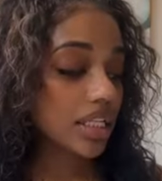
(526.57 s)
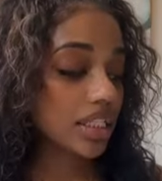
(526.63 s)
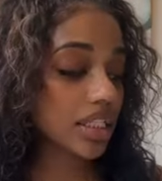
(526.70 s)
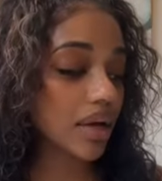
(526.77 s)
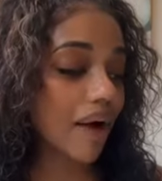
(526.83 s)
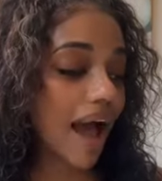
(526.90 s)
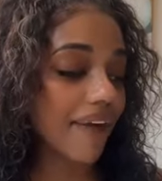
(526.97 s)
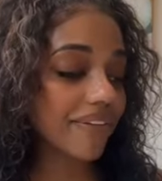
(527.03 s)

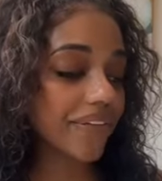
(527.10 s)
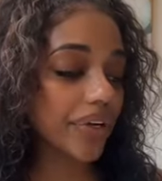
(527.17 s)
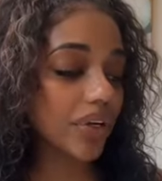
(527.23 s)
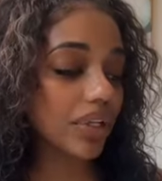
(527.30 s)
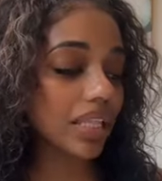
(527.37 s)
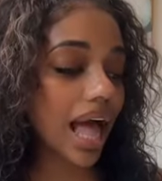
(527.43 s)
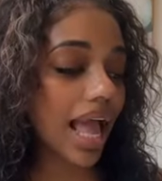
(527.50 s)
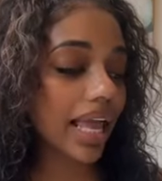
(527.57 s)
So I
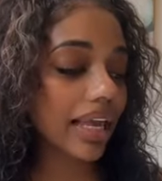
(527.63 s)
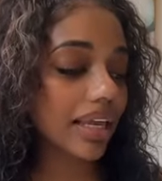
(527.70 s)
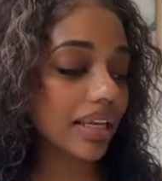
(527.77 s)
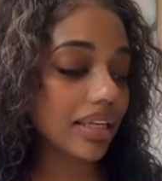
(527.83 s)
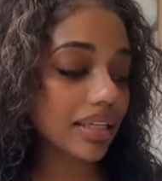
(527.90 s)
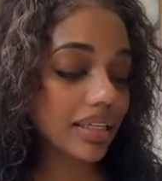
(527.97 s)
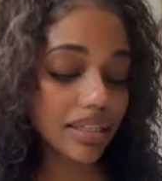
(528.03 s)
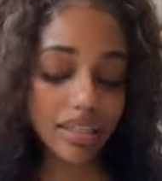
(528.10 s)
feel like,
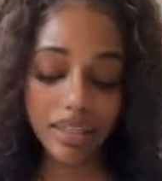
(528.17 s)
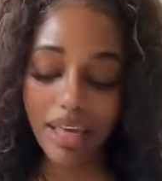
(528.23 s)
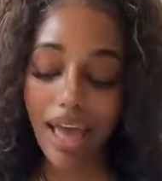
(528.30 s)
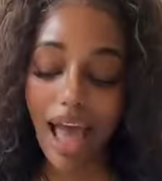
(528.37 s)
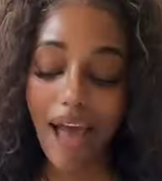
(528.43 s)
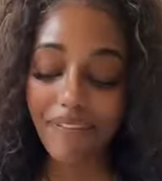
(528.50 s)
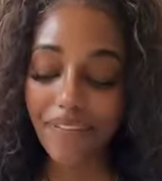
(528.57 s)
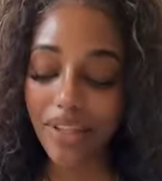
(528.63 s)

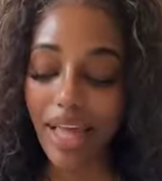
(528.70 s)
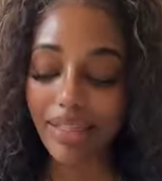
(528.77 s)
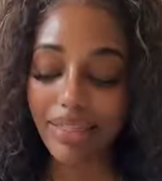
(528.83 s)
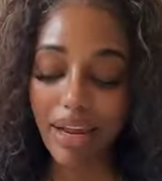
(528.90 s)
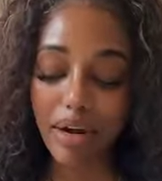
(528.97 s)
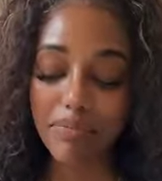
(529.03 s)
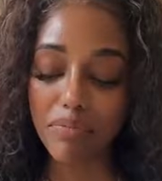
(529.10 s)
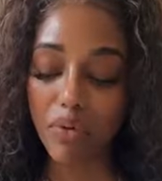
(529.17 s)

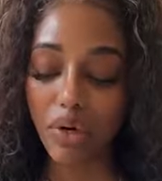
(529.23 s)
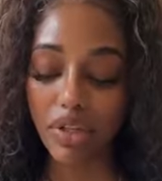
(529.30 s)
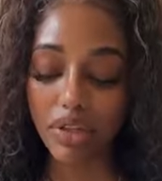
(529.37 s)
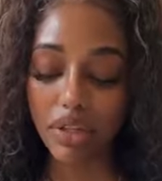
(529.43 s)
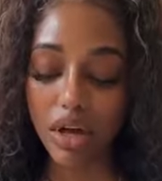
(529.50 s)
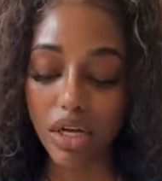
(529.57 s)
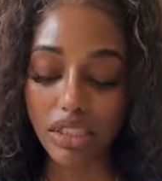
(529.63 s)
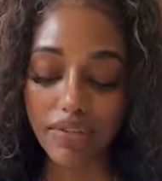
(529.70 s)
they're mourning
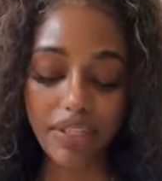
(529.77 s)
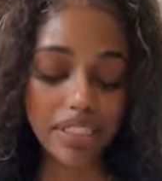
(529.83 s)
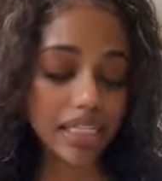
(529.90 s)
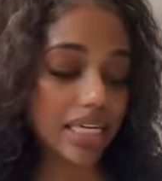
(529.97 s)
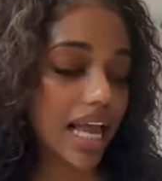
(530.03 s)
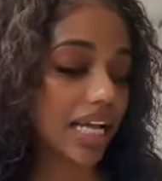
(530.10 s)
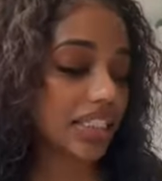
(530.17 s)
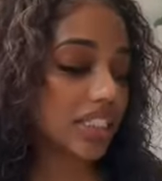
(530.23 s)
the loss of this
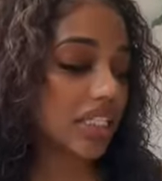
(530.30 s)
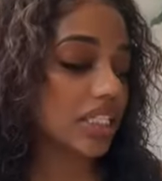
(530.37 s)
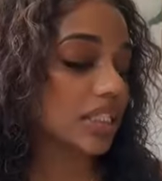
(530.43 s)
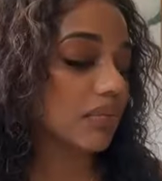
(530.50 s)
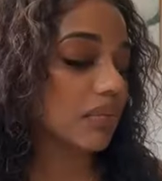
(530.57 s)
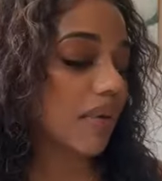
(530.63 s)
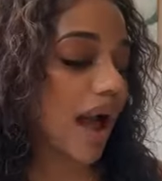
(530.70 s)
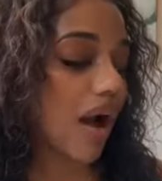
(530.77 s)
connection
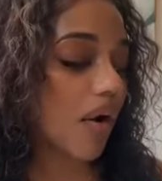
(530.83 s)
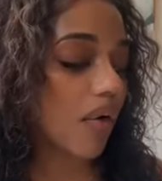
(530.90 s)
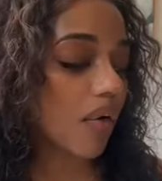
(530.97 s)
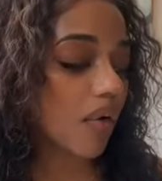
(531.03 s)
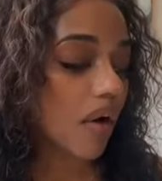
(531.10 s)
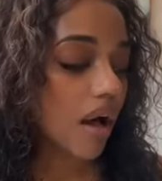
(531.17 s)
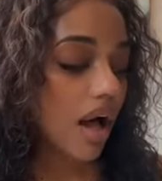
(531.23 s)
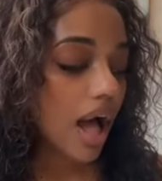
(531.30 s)
as
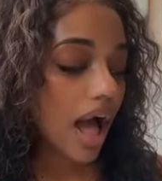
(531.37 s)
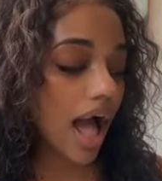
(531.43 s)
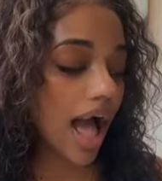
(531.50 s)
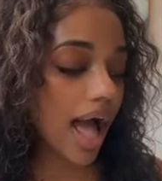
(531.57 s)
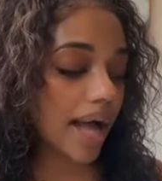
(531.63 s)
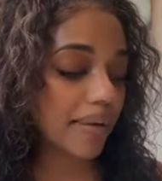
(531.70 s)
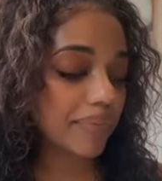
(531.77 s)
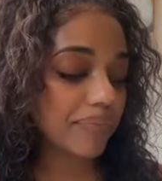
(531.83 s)
well.
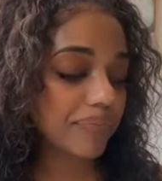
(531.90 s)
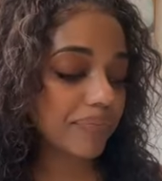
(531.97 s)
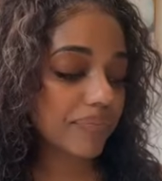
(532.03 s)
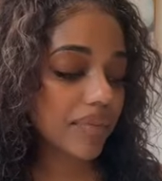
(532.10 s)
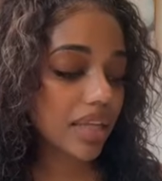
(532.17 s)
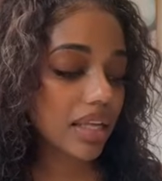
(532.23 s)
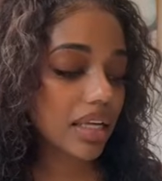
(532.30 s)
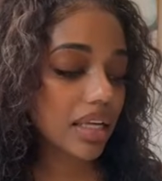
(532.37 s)
And
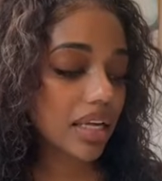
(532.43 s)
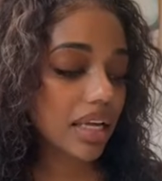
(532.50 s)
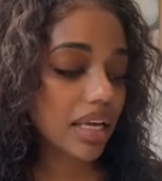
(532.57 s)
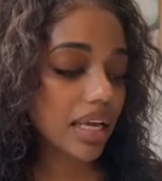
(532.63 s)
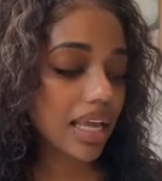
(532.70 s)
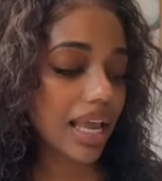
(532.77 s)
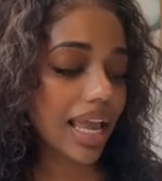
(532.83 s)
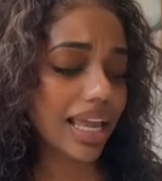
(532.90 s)

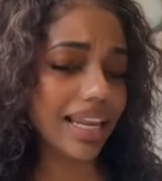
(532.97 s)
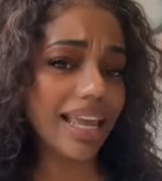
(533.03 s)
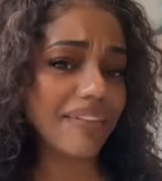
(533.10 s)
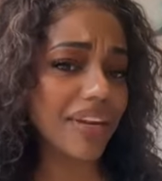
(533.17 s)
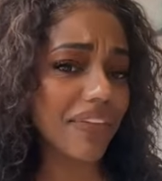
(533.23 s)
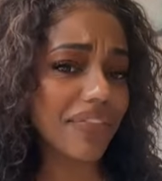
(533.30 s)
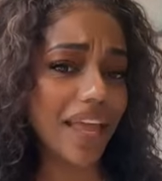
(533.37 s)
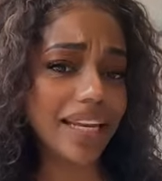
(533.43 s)

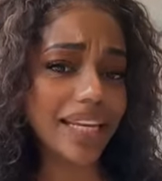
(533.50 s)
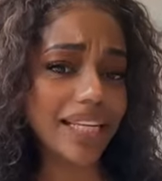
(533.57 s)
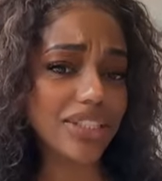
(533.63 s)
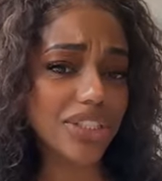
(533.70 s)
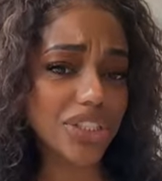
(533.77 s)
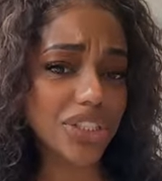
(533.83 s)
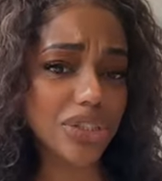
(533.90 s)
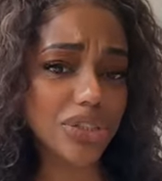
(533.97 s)
even if they
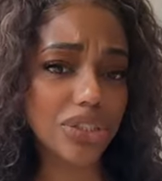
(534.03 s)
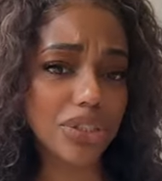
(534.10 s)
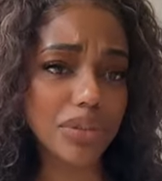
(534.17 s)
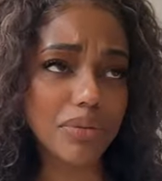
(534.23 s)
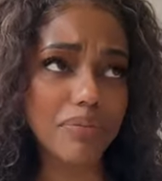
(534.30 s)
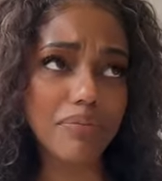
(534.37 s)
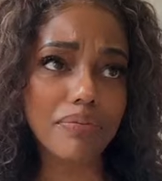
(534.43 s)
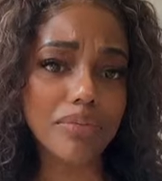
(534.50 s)
didn't choose
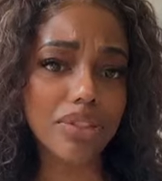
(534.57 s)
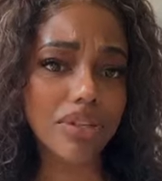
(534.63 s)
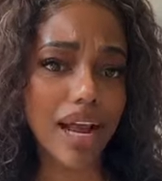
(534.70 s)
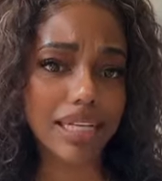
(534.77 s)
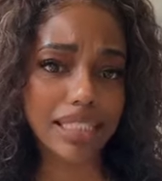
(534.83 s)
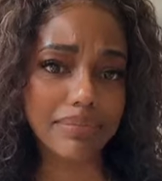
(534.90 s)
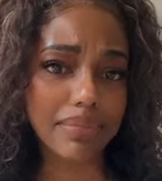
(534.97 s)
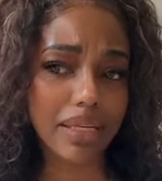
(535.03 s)
you,
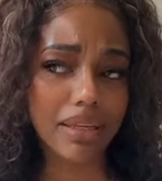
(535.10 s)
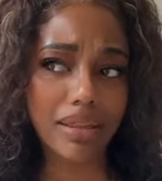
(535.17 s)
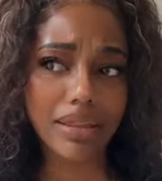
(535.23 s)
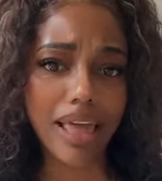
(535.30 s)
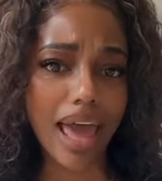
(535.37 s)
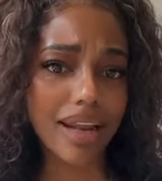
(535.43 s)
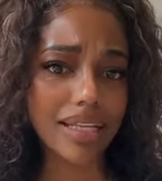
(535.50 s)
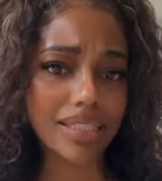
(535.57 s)
trust me,
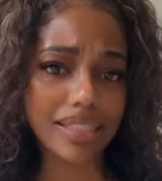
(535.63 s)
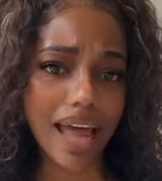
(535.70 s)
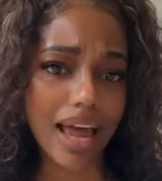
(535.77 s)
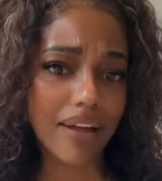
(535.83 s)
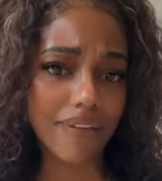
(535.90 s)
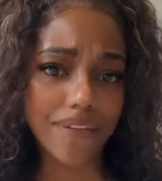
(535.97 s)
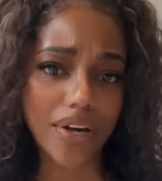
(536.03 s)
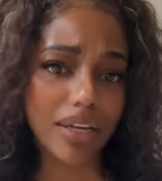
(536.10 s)
that is
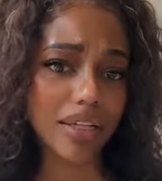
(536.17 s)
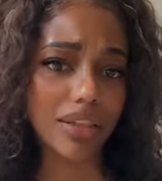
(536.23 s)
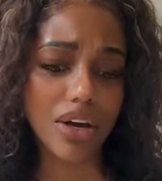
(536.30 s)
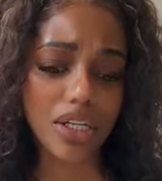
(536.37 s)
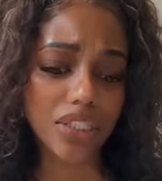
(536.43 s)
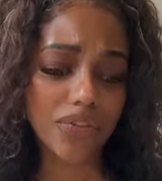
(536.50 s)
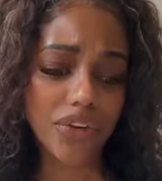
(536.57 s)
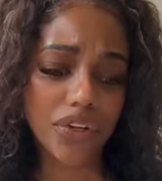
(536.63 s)
not a fucking
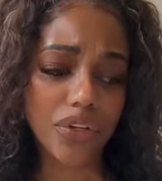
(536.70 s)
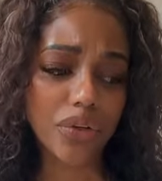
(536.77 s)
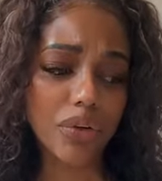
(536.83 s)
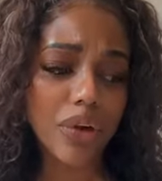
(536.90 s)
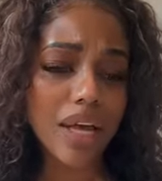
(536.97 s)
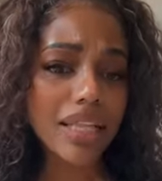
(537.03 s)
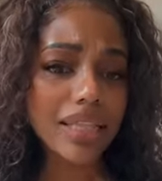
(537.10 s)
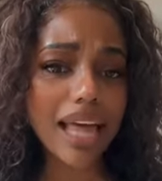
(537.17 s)
loss for
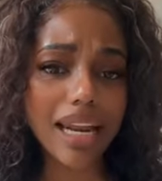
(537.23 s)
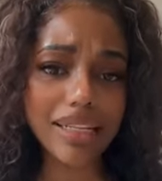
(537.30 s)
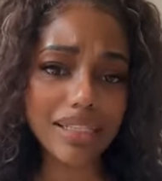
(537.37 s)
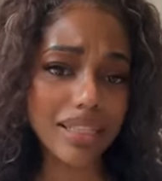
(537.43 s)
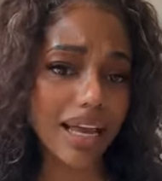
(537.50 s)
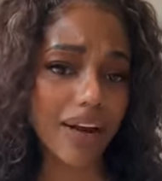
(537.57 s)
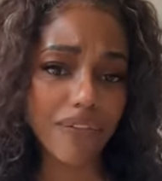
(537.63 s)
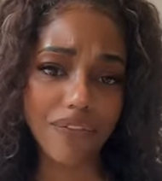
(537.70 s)
you. That is
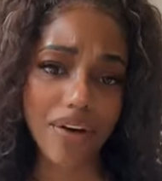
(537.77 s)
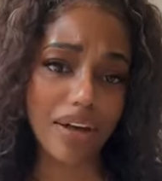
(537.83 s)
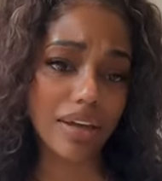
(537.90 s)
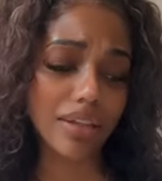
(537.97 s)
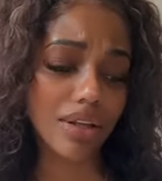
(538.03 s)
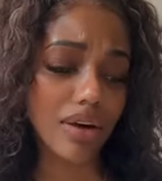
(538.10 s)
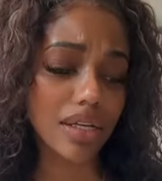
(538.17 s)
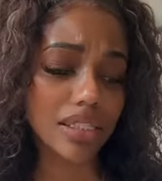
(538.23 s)
their
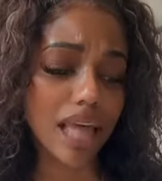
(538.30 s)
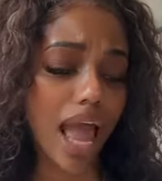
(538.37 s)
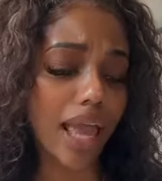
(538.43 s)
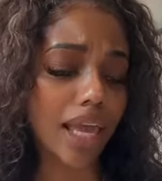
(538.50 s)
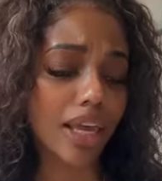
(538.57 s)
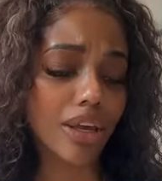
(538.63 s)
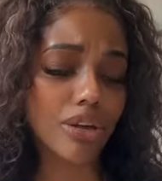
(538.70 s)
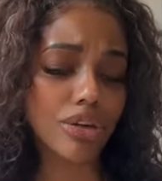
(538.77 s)
fucking loss.
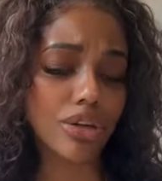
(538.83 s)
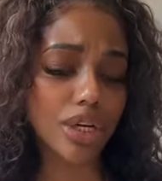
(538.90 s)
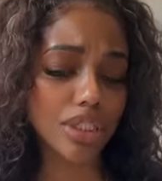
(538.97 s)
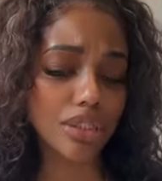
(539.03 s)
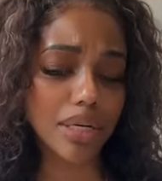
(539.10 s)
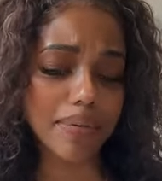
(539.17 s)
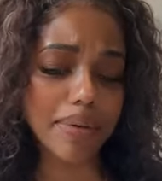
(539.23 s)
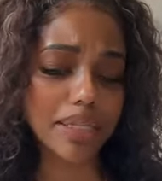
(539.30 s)
Like, you're
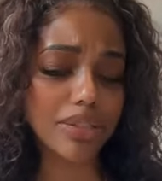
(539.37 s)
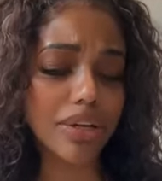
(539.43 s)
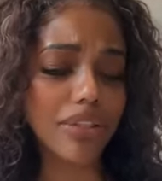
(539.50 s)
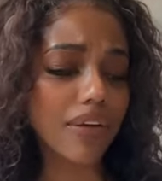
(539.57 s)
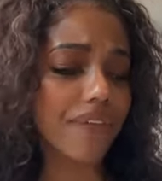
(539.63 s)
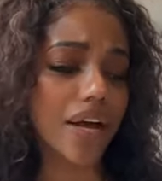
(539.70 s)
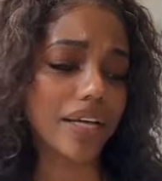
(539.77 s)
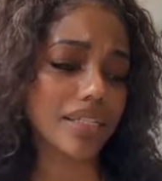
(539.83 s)

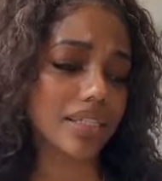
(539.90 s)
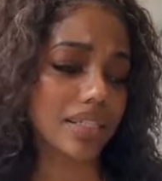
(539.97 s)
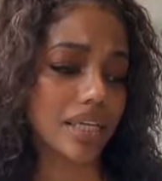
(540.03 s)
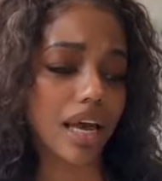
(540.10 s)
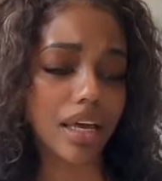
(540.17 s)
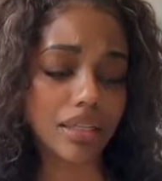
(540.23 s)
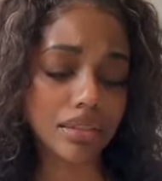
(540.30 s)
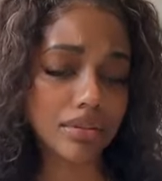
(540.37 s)
the fucking
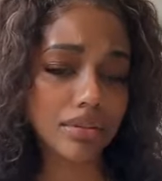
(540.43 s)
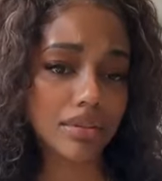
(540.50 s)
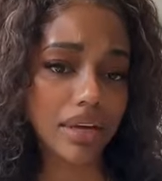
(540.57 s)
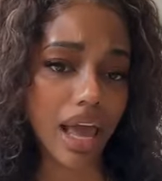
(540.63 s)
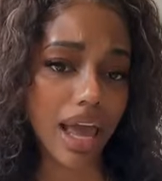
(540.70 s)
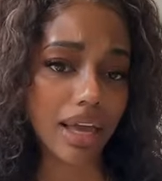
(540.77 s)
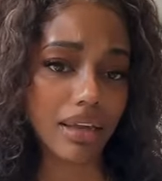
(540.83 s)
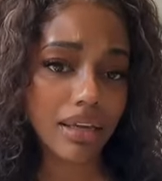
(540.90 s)
sun,
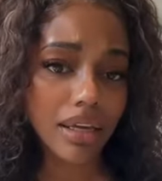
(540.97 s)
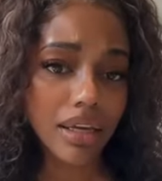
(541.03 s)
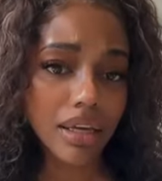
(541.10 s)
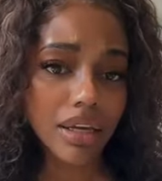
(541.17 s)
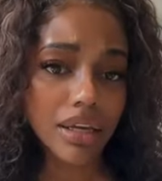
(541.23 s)
okay?